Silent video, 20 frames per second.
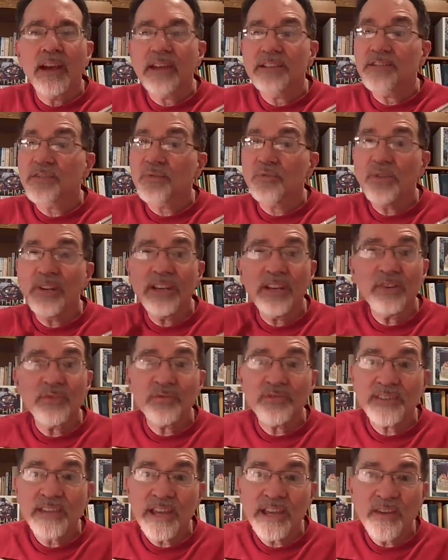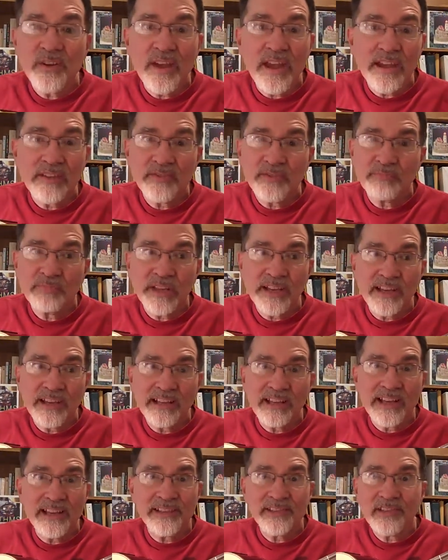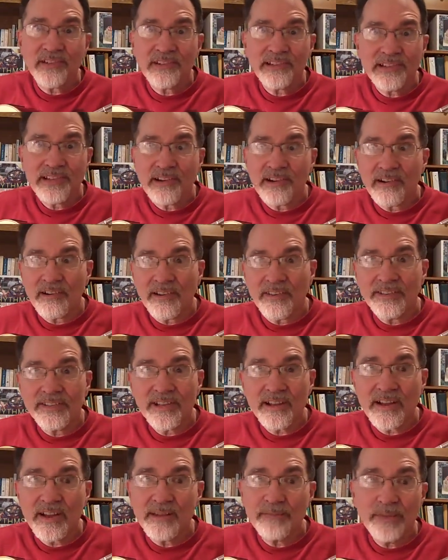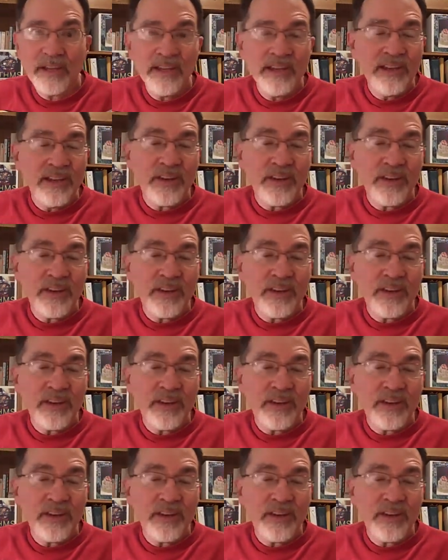So we don't say you have to play a classical guitar all the time.